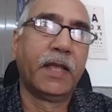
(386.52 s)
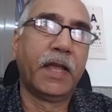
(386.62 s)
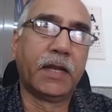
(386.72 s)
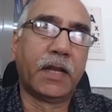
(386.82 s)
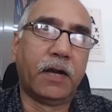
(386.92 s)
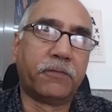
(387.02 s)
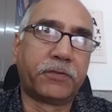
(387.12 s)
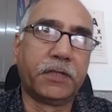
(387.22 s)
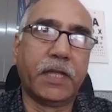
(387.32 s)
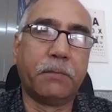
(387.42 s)
And
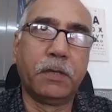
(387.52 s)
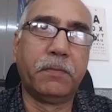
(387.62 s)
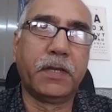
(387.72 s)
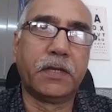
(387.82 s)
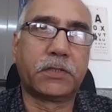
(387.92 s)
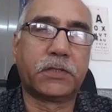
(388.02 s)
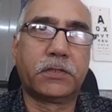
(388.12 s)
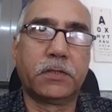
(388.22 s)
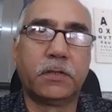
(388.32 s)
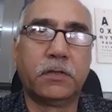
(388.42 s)
after
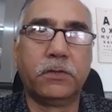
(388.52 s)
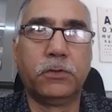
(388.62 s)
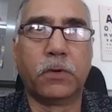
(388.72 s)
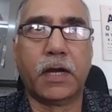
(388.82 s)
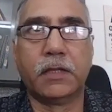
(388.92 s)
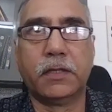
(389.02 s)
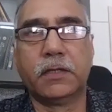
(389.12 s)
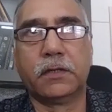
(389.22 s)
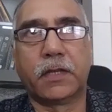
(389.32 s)
MBBS, you either